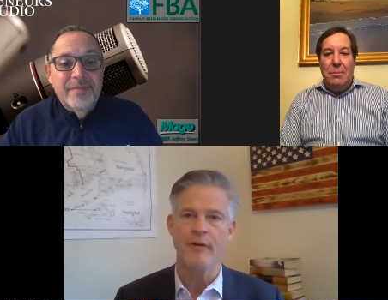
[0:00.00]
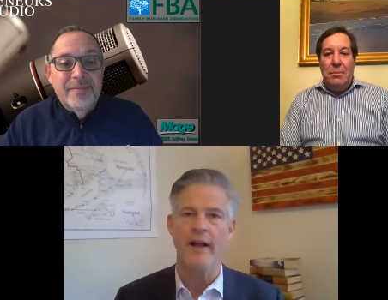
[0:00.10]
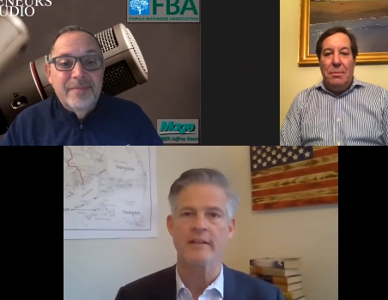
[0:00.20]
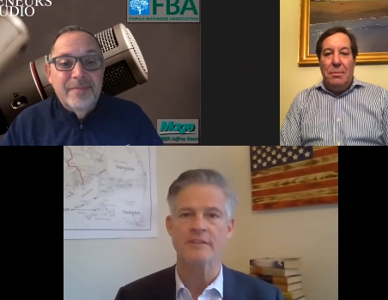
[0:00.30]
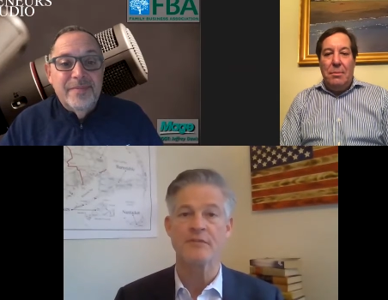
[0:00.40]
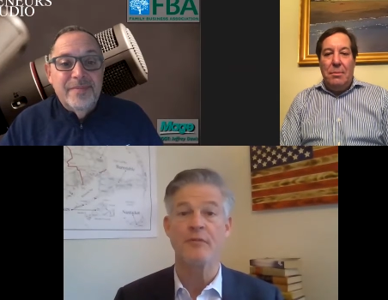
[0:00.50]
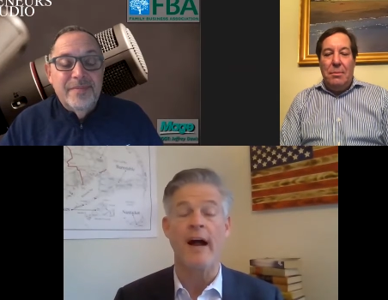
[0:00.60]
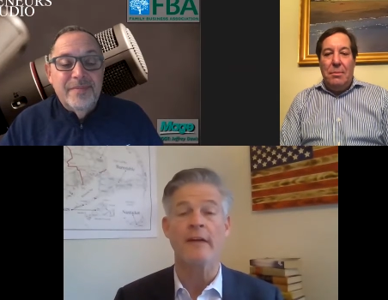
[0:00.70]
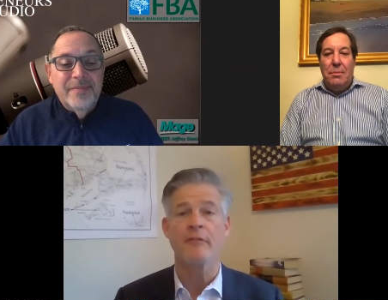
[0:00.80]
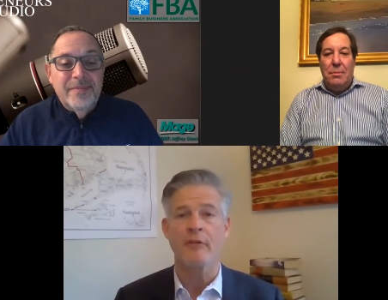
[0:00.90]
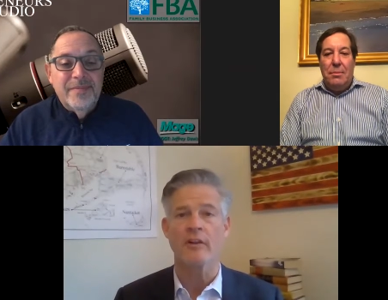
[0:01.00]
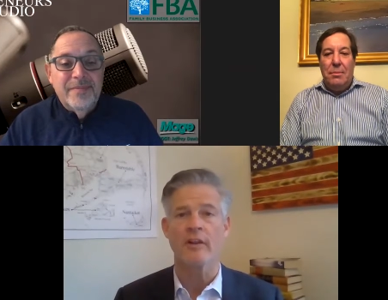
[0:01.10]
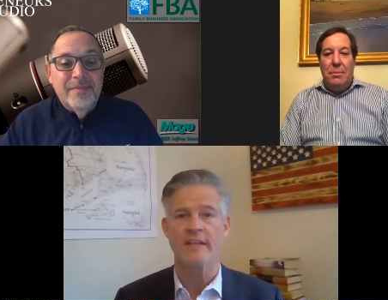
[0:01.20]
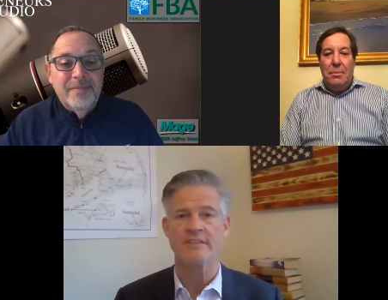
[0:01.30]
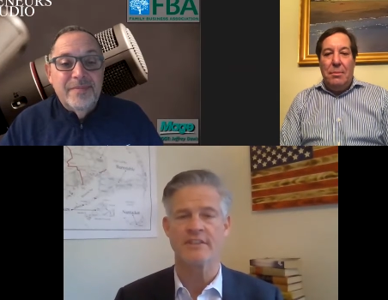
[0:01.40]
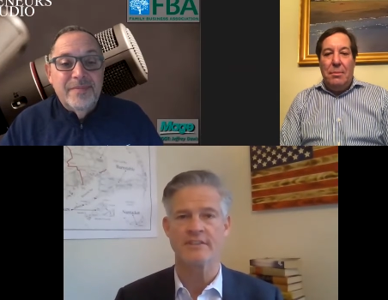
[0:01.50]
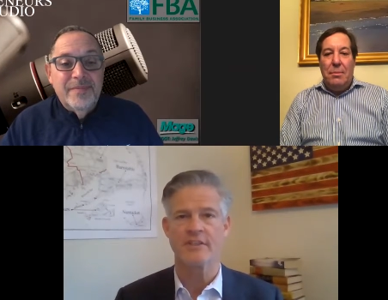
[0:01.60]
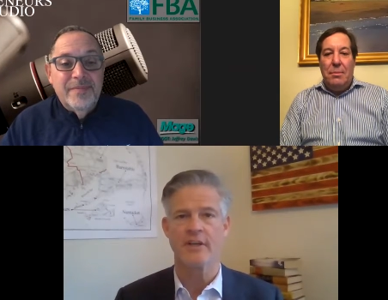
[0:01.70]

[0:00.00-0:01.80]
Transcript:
Speaker 1: fact is, five of our last six